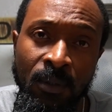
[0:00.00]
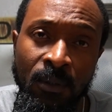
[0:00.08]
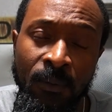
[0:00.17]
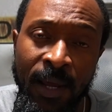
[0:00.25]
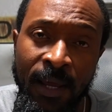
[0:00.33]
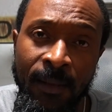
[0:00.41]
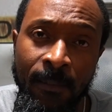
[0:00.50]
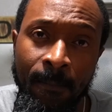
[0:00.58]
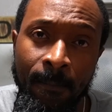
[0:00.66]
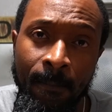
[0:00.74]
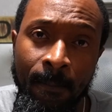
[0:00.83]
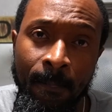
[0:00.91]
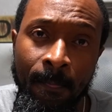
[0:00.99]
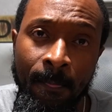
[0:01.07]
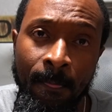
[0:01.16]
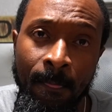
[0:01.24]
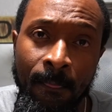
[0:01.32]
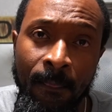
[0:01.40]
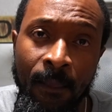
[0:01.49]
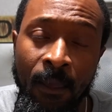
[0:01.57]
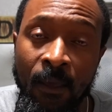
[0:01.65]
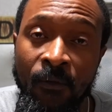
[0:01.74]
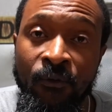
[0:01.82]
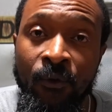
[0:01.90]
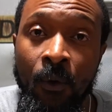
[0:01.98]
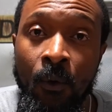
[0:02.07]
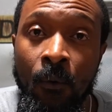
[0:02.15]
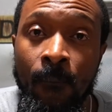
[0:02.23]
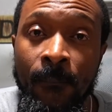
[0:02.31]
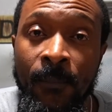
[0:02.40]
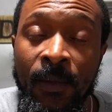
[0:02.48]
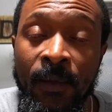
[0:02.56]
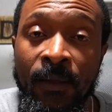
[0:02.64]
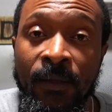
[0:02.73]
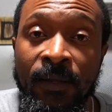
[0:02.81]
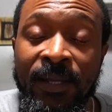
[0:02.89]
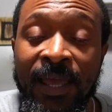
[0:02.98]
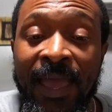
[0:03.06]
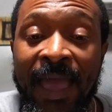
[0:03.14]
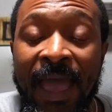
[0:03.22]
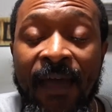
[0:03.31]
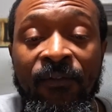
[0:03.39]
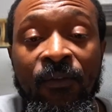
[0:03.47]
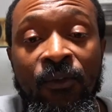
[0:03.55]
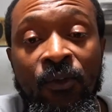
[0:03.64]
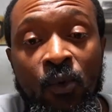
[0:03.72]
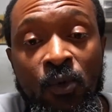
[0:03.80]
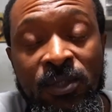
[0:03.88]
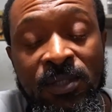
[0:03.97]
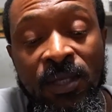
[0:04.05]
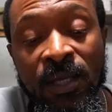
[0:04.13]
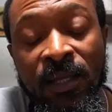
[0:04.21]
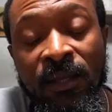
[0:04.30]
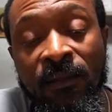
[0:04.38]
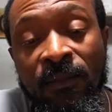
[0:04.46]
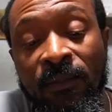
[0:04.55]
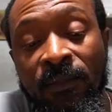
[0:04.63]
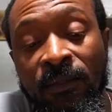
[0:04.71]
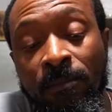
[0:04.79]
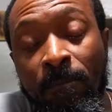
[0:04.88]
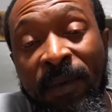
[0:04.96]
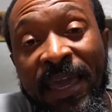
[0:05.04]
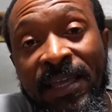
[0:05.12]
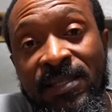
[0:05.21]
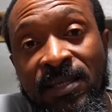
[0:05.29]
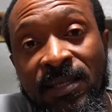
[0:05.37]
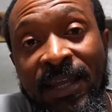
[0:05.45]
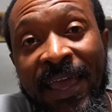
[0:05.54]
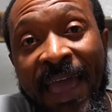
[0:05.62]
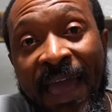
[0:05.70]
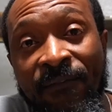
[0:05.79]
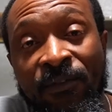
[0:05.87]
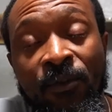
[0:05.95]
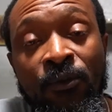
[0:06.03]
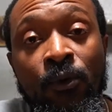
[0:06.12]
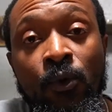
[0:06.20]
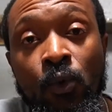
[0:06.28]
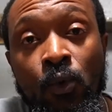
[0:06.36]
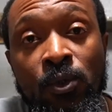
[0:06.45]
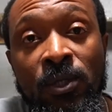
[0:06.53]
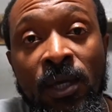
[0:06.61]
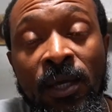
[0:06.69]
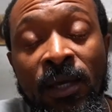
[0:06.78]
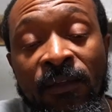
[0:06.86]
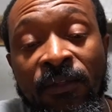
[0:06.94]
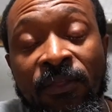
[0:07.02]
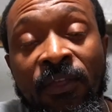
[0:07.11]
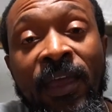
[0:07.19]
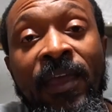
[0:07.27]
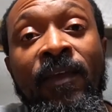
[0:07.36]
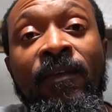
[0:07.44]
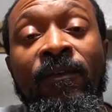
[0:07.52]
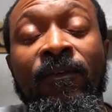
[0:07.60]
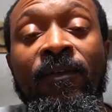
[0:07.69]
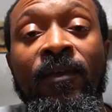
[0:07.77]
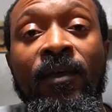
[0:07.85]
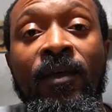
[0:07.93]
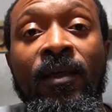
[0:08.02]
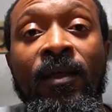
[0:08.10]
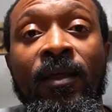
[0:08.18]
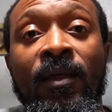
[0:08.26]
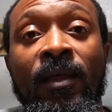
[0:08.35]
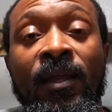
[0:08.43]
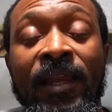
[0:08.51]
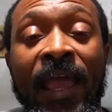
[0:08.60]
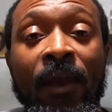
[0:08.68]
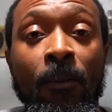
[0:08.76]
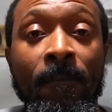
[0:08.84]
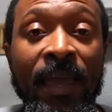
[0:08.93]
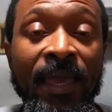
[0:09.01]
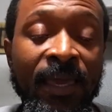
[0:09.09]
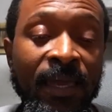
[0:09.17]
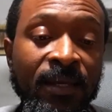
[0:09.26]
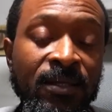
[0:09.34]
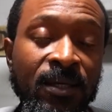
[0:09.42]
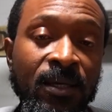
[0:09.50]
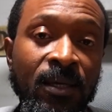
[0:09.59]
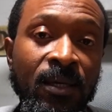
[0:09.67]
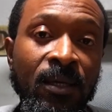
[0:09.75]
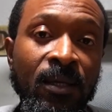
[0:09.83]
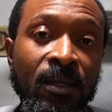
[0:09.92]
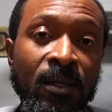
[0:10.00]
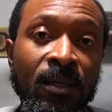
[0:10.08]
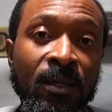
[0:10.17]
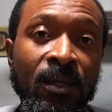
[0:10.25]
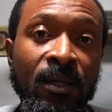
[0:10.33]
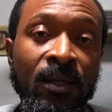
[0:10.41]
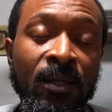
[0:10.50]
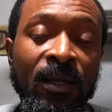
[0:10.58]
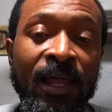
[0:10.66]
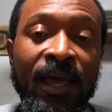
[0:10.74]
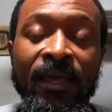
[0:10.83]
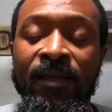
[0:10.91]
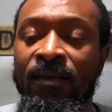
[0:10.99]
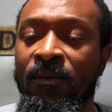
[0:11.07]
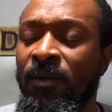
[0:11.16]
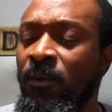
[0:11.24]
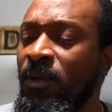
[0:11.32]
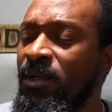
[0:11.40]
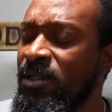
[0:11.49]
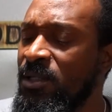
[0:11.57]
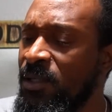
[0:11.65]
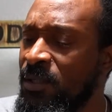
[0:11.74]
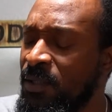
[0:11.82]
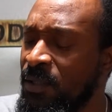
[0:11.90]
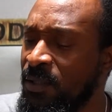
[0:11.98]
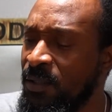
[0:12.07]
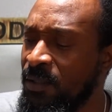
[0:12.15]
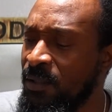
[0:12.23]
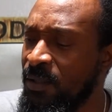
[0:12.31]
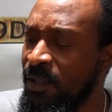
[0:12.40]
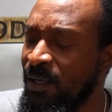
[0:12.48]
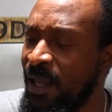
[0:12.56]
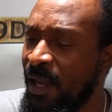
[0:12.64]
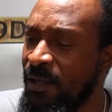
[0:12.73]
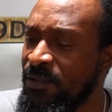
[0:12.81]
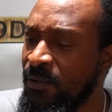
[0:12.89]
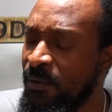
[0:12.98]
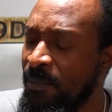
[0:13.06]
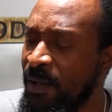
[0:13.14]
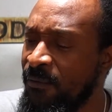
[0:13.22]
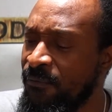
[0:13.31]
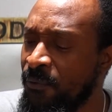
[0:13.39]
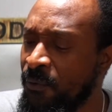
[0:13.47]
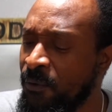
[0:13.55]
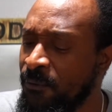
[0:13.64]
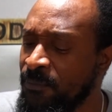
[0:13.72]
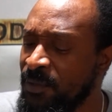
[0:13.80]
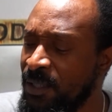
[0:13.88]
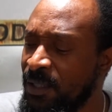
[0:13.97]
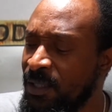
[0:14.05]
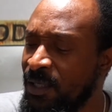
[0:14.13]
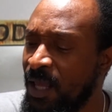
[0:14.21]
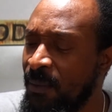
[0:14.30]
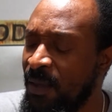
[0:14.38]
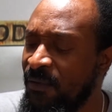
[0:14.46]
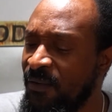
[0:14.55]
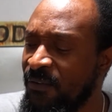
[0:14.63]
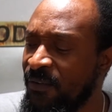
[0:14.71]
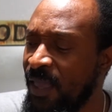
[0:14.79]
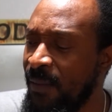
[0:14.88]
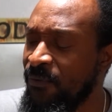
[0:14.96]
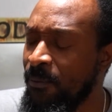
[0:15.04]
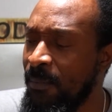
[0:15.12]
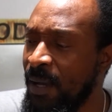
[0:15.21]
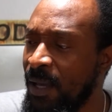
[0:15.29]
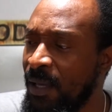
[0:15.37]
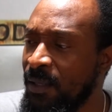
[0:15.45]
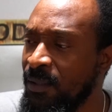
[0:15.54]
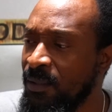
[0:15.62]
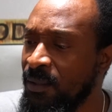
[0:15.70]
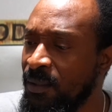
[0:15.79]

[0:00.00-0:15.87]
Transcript: Right? So they have to use bait. They have to use things that'll make it like, what is the analogy or metaphor? Damn, it just came to mind.